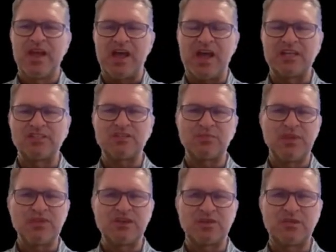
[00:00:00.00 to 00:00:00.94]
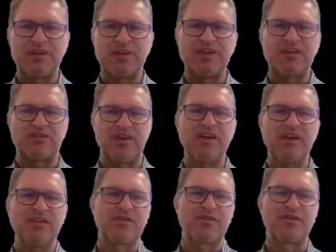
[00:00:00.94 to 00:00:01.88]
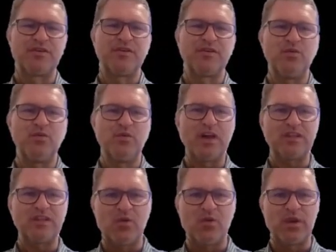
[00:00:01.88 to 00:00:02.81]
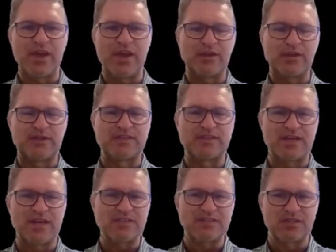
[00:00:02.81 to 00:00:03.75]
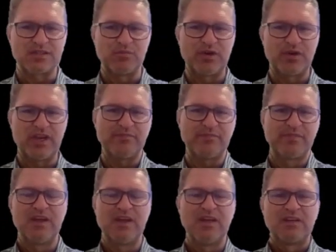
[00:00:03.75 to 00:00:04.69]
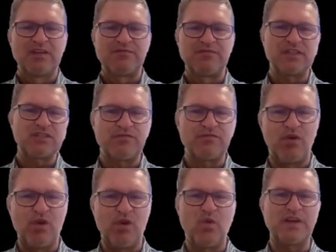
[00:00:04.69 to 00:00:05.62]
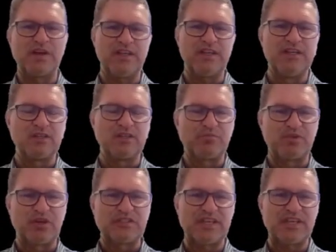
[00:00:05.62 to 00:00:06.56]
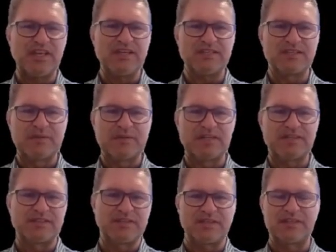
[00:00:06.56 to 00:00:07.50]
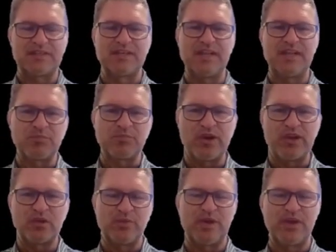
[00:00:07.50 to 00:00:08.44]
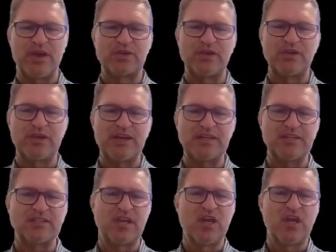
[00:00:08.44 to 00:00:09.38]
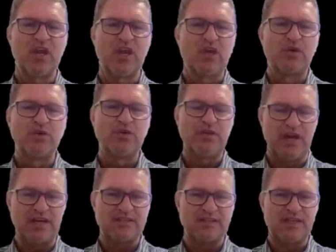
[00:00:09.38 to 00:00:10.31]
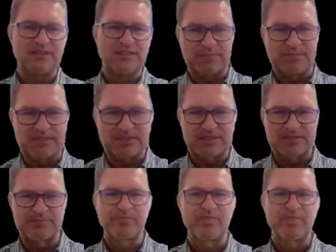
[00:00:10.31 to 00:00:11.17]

I just want to quickly run through what are we going to discuss this morning. First of all, what is a project estimate? The next point we're going to look at is who does estimates?